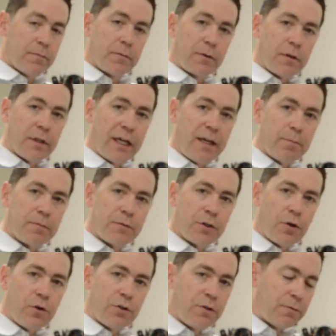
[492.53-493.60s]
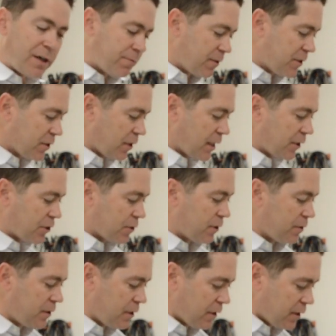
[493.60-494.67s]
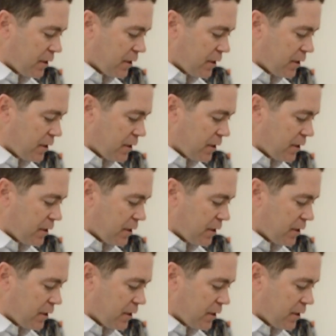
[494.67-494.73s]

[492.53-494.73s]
clamp to hold the reference electrode